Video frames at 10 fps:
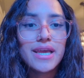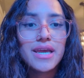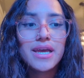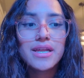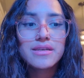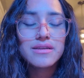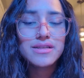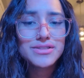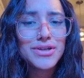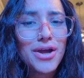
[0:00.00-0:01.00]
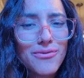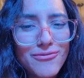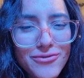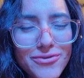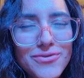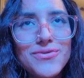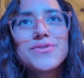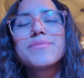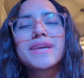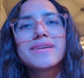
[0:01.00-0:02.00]
and is not
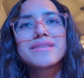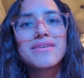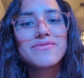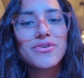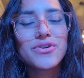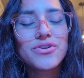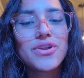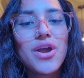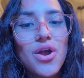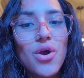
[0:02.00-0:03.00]
rude, because I've heard